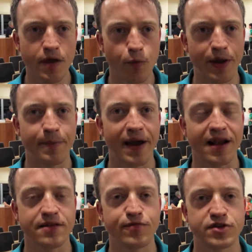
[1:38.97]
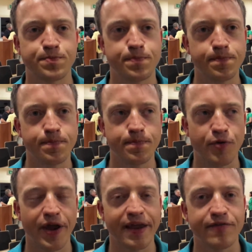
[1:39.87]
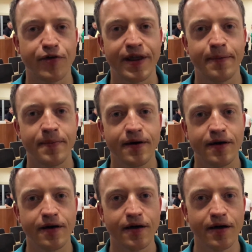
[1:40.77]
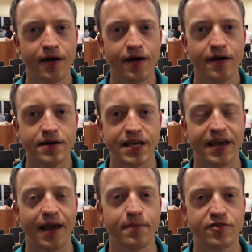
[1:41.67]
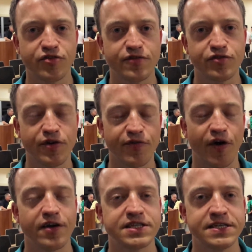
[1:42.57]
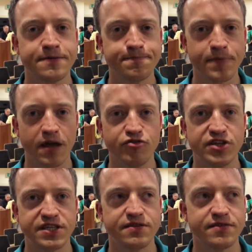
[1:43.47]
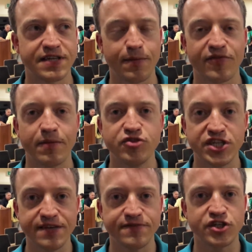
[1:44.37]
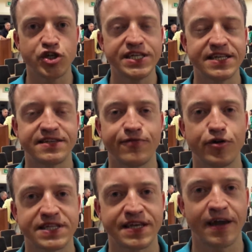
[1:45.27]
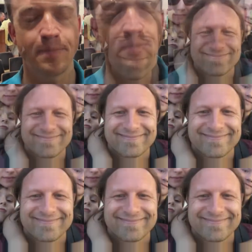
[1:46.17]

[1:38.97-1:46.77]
when Michael was praying for them. They came to the front and some of them received Jesus the first time.